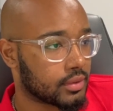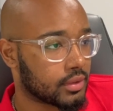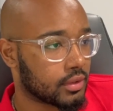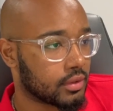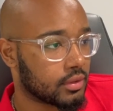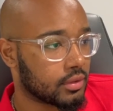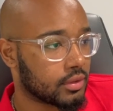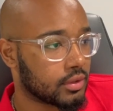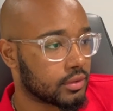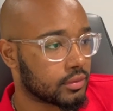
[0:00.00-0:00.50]

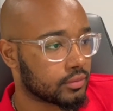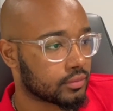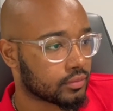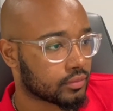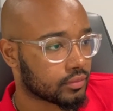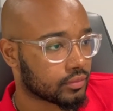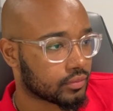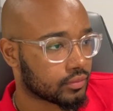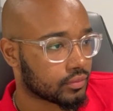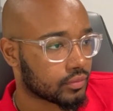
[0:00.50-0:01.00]
Absolutely.
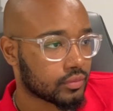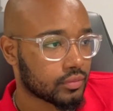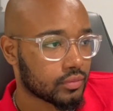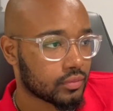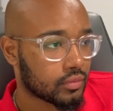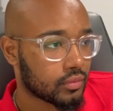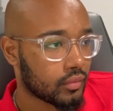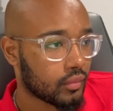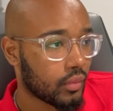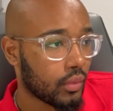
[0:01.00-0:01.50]

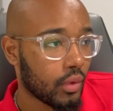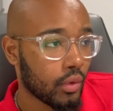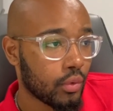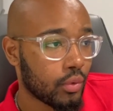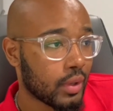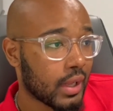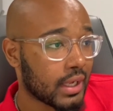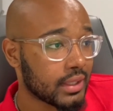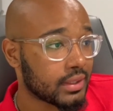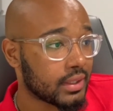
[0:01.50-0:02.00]

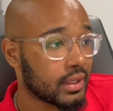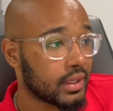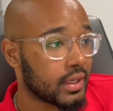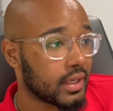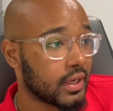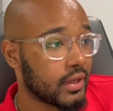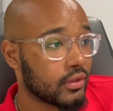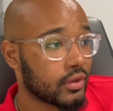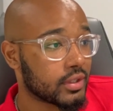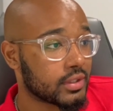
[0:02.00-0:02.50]
Well, I
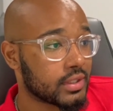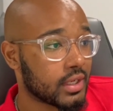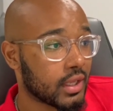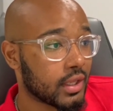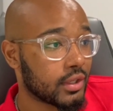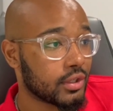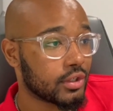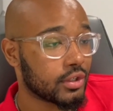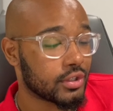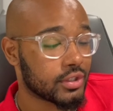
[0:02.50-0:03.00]
think either
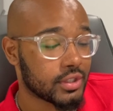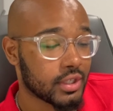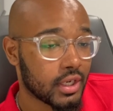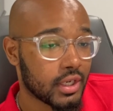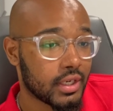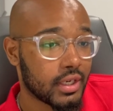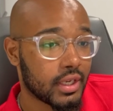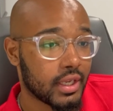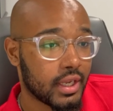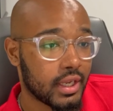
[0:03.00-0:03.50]
telling your
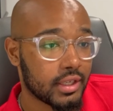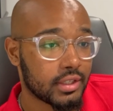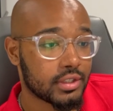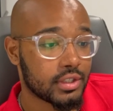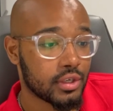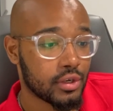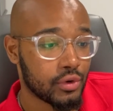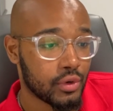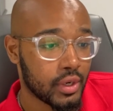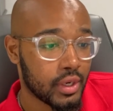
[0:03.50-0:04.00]
son to get
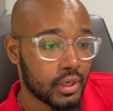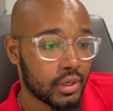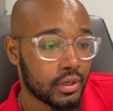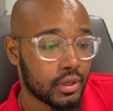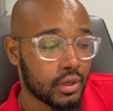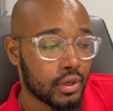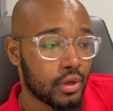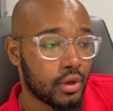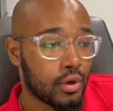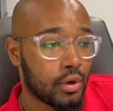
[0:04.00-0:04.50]
to it
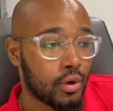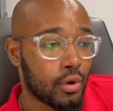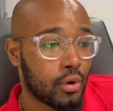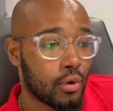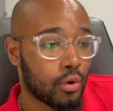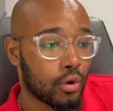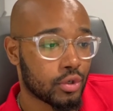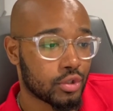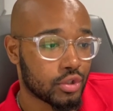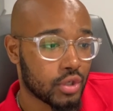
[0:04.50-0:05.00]

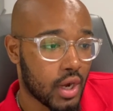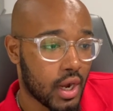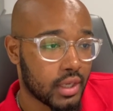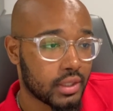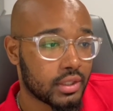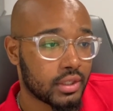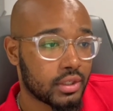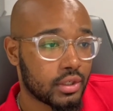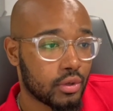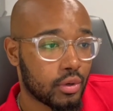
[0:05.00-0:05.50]
or
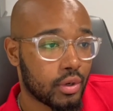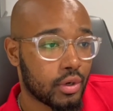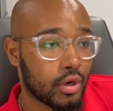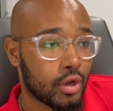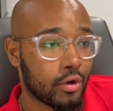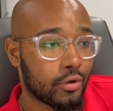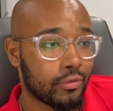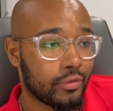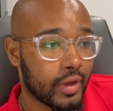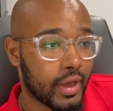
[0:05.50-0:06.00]
trying to do an
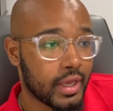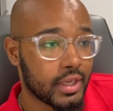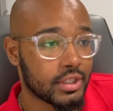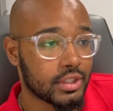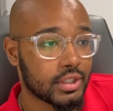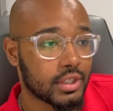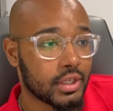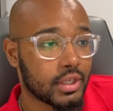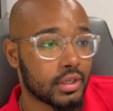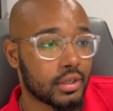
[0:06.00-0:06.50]

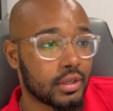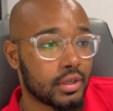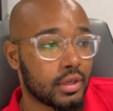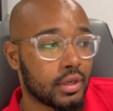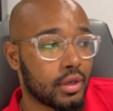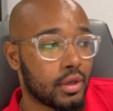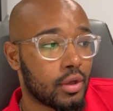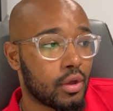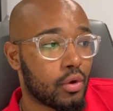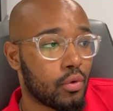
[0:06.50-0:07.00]
ovation
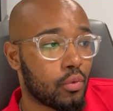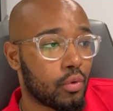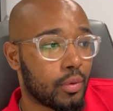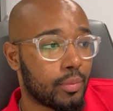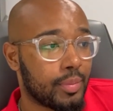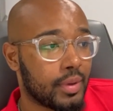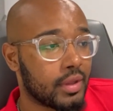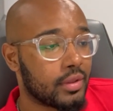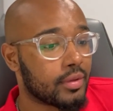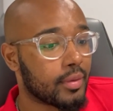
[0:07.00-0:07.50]

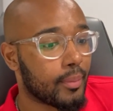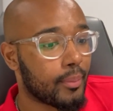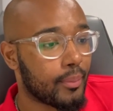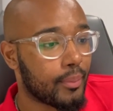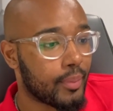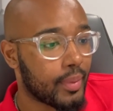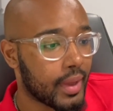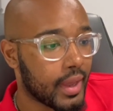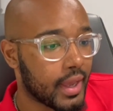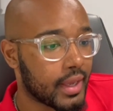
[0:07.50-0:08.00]
would be the
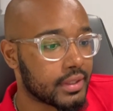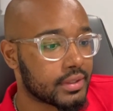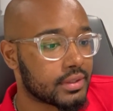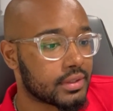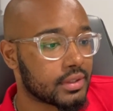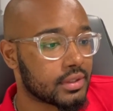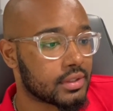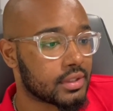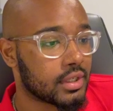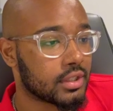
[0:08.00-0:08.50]

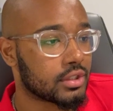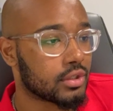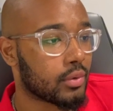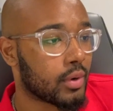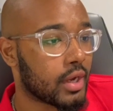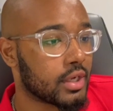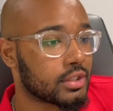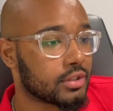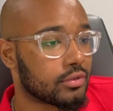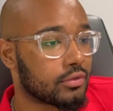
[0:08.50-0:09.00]
best
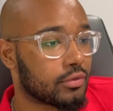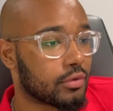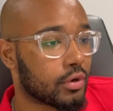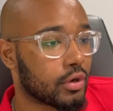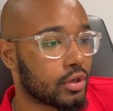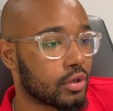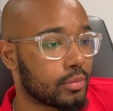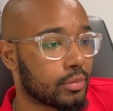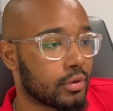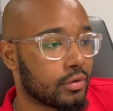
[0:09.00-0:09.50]
situation
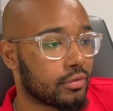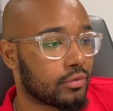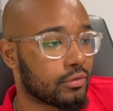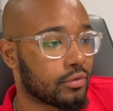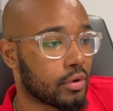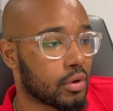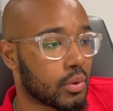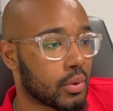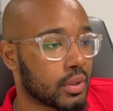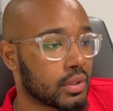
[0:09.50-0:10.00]
for you moving
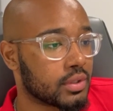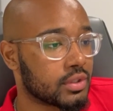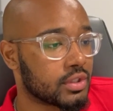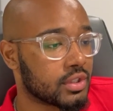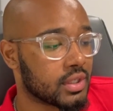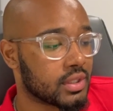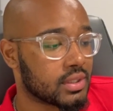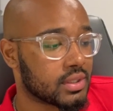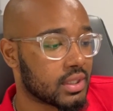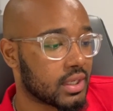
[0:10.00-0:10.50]
forward,
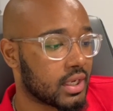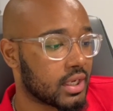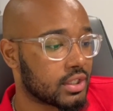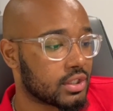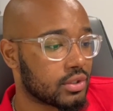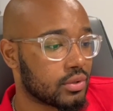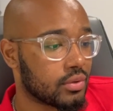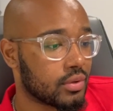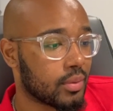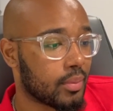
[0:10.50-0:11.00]
just to
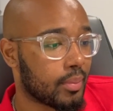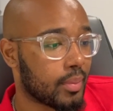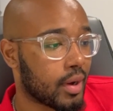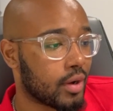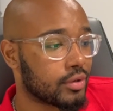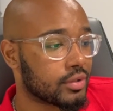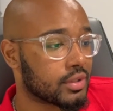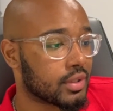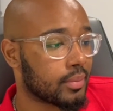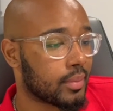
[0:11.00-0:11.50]
get you the
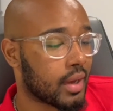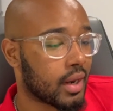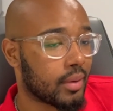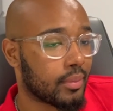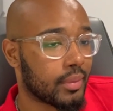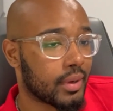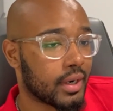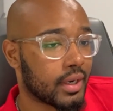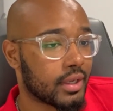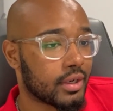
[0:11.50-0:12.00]
most amount
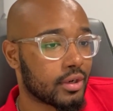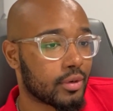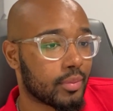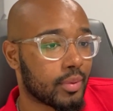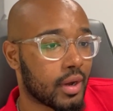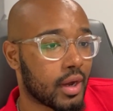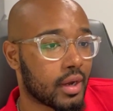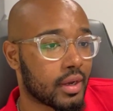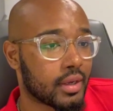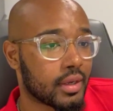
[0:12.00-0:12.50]
of money in your
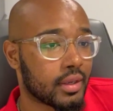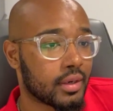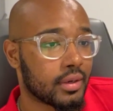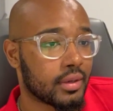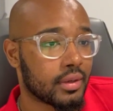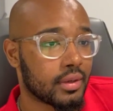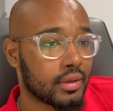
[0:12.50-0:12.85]
pocket.